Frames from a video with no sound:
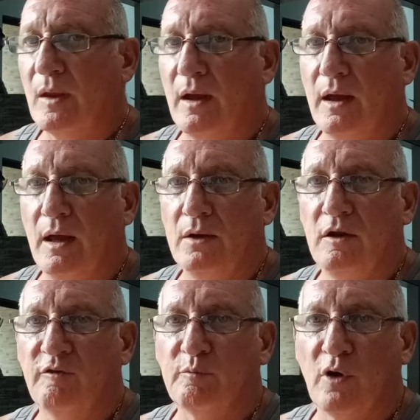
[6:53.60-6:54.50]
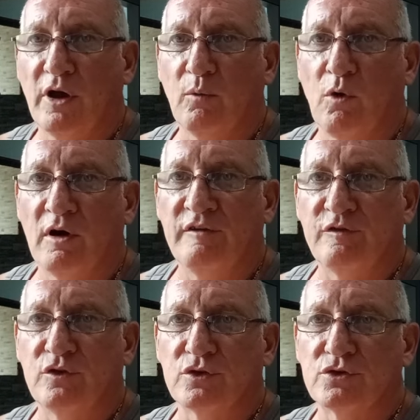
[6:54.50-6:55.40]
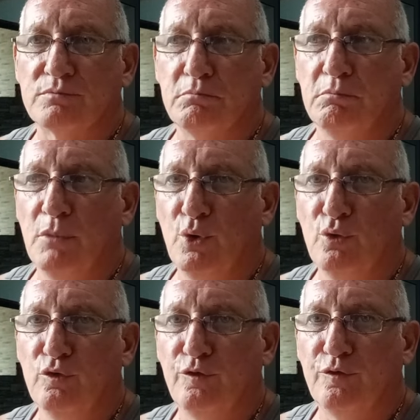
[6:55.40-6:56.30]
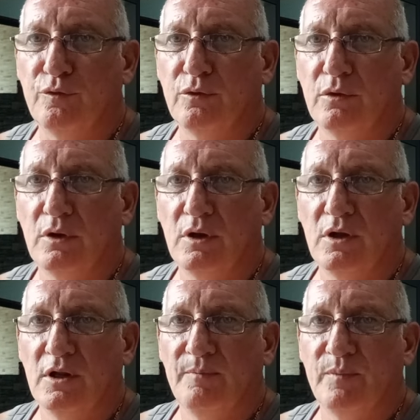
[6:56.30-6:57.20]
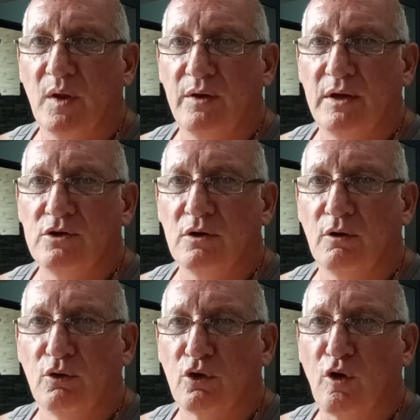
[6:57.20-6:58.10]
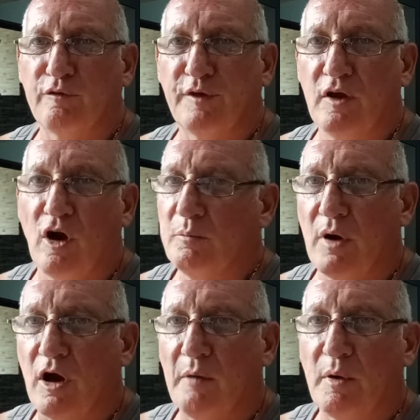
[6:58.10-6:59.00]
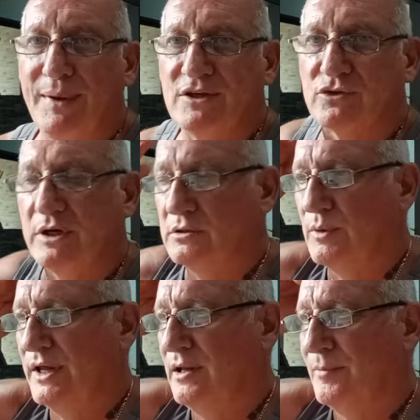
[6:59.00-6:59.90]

And if my wife does move and then, or coughing, I'm awake straight away.